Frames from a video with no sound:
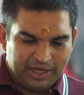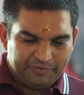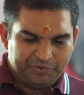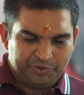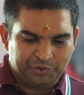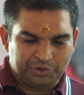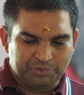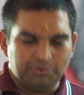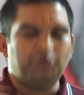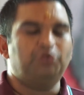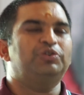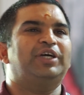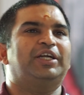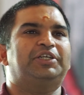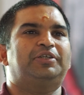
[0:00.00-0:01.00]
If you
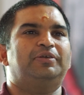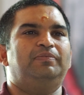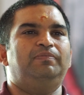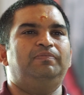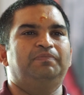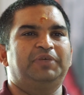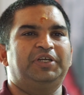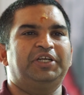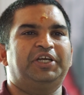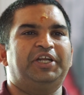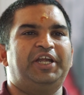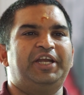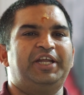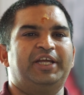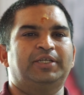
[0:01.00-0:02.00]
remove that
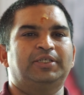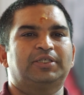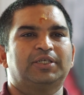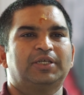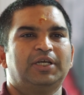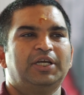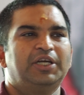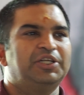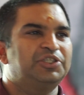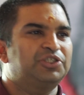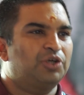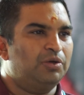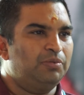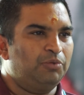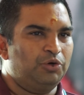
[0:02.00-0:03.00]
ingredient, it's
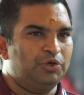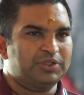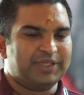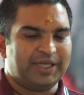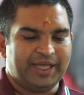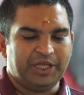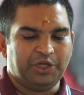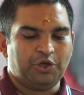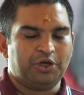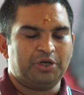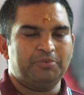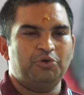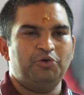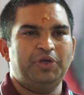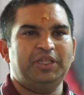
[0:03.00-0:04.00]
almost like you are
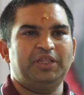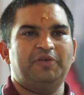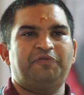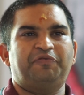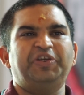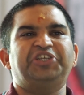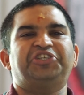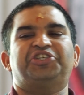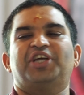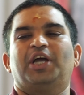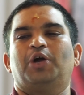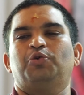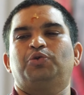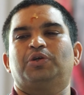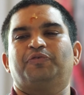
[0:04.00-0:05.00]
removing the fish
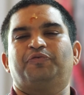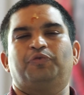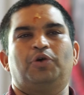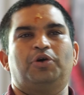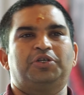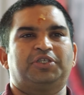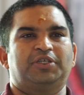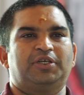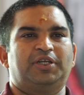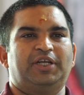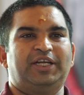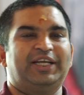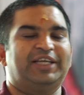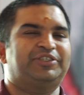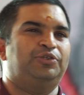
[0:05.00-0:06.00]
out of water,
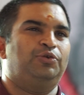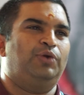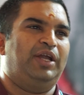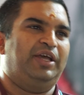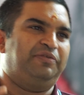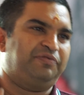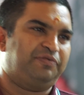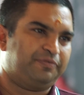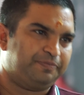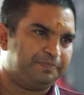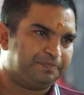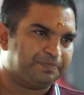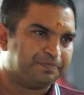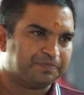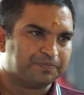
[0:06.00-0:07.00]
it has no life.
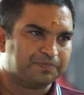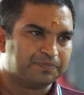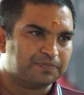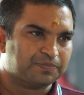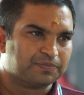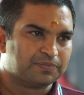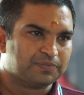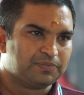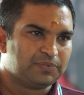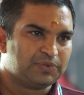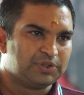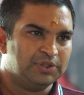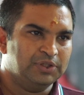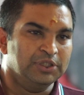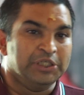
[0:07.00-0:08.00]

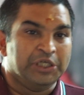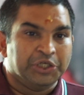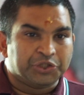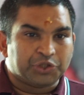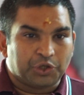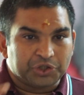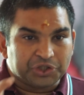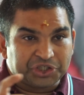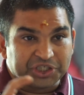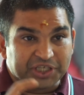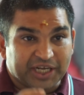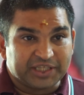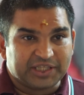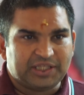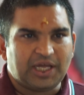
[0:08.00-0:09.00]
So
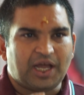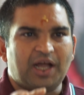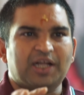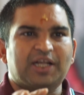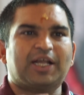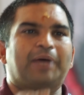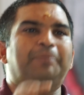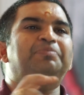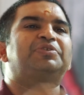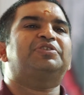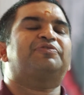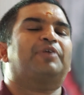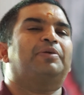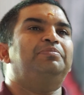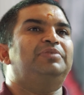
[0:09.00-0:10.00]
Shraddha comes
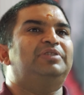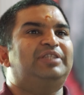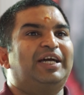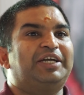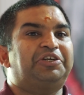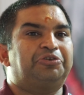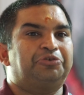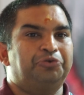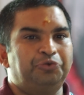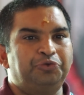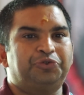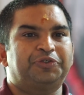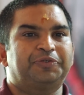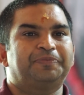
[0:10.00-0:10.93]
from that root.